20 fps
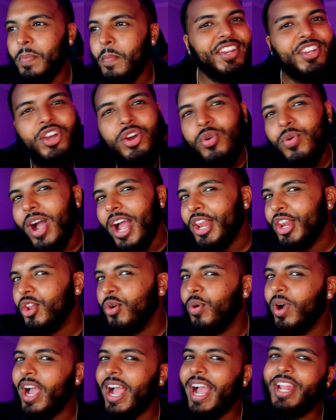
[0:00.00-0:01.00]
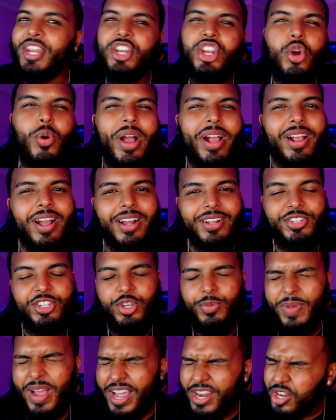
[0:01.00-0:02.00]
I know I got
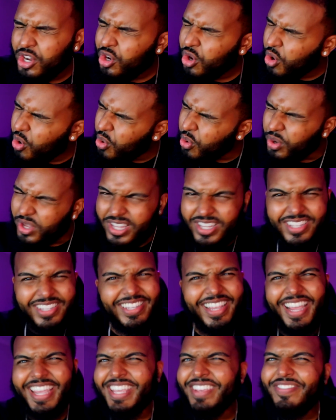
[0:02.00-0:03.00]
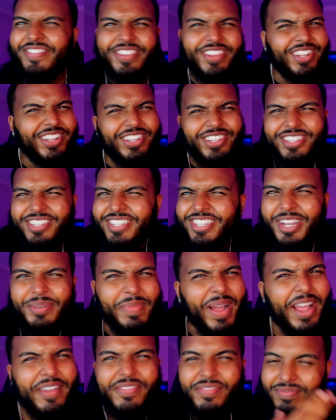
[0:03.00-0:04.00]
to him. I know inside he feeling a little
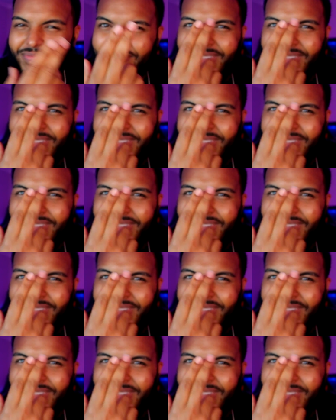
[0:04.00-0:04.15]
something.